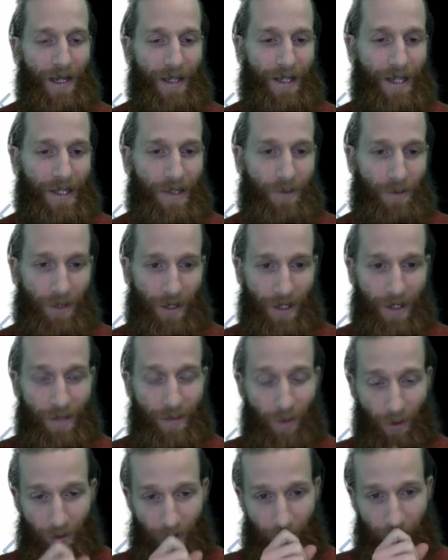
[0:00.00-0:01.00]
that's what
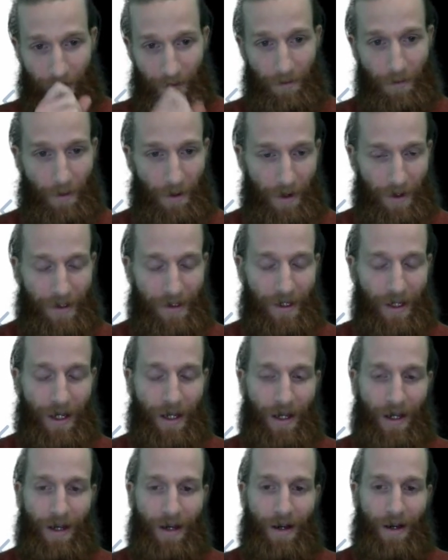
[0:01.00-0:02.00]
explode will do for us.
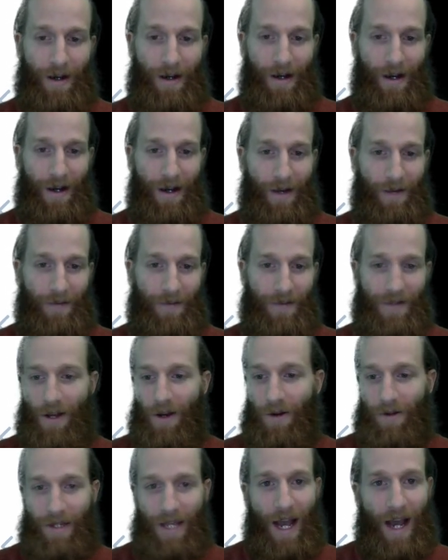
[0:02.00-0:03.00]

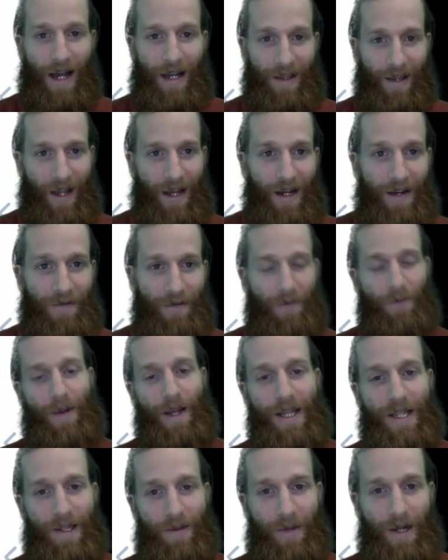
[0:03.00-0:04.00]
So yeah, a lot of different
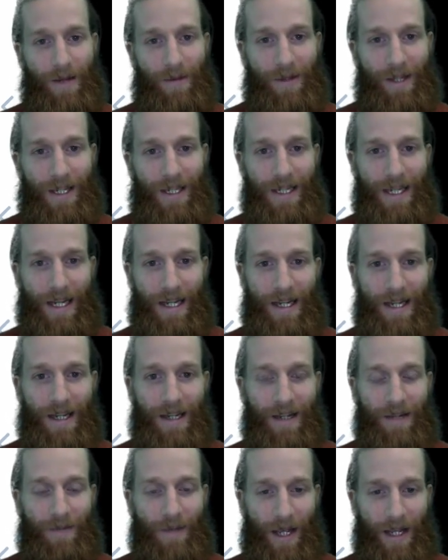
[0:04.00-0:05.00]
ways to manipulate
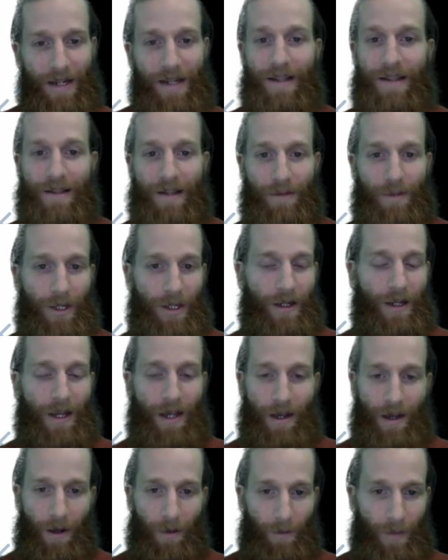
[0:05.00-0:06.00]
data in Pandas. I mean,
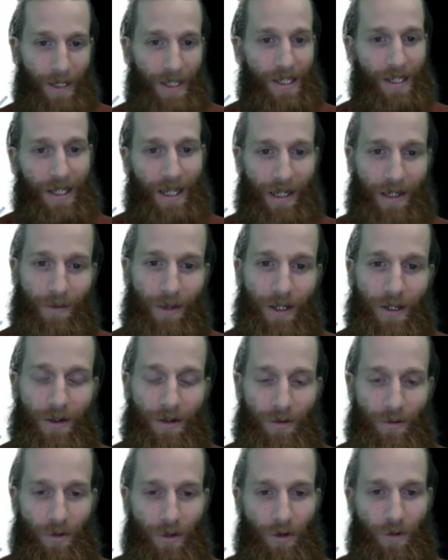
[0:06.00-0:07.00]
basically any way you
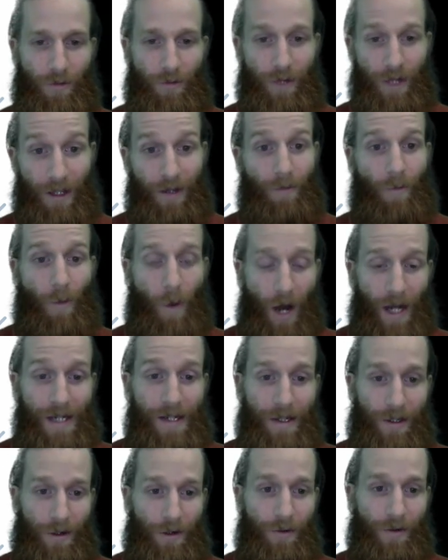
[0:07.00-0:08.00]
could really
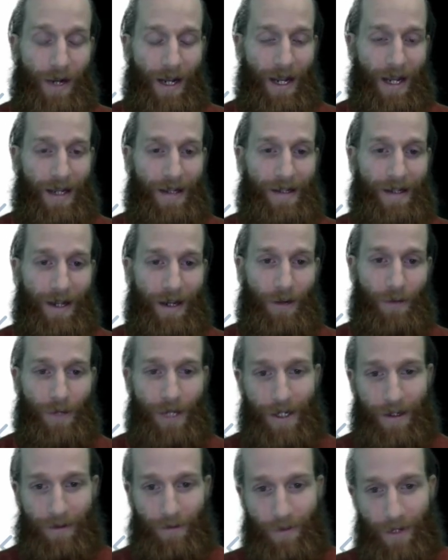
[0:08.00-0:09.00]
want to, and
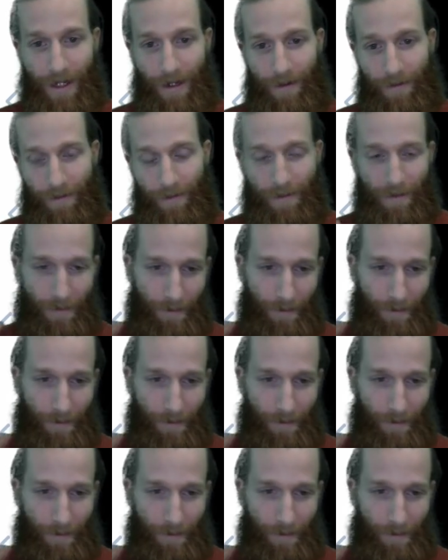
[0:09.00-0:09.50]
we can